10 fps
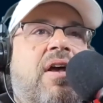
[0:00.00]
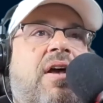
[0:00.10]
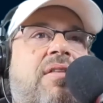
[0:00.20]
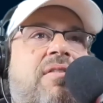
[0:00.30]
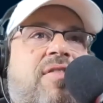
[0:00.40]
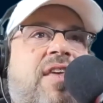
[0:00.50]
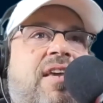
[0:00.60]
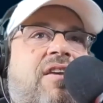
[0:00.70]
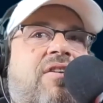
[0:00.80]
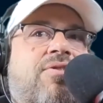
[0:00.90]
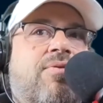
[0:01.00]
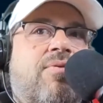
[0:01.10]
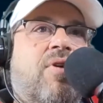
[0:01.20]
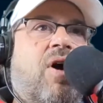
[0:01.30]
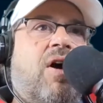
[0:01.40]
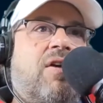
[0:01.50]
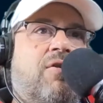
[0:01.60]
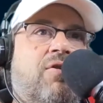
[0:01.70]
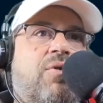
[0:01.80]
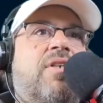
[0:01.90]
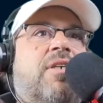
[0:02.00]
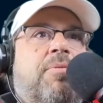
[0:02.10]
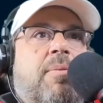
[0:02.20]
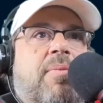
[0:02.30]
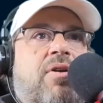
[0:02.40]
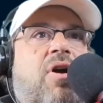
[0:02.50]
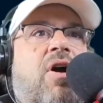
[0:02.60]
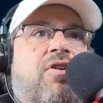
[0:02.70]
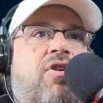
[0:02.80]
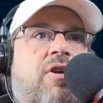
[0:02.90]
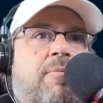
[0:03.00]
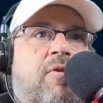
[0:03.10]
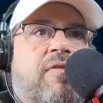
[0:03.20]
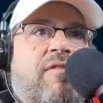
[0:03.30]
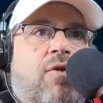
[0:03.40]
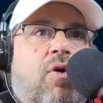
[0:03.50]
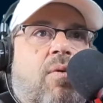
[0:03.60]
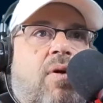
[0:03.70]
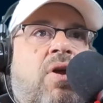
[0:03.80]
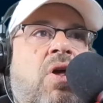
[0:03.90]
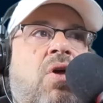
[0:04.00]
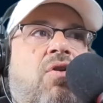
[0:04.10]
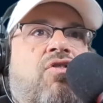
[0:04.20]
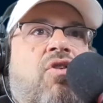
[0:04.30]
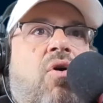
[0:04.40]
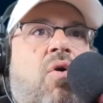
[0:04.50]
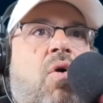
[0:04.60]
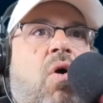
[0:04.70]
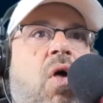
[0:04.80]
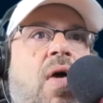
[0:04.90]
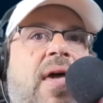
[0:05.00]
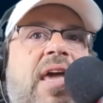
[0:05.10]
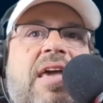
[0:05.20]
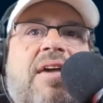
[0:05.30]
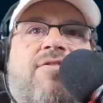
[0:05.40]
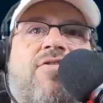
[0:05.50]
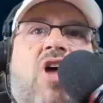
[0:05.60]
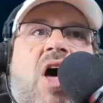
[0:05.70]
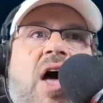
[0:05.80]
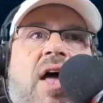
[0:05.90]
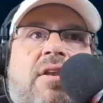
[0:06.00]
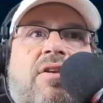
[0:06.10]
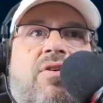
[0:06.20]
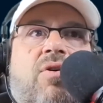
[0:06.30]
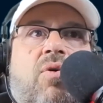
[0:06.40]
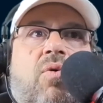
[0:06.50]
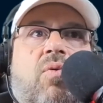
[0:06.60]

The thing is, are you doing something about it? Are you going to move it forward? So if not, then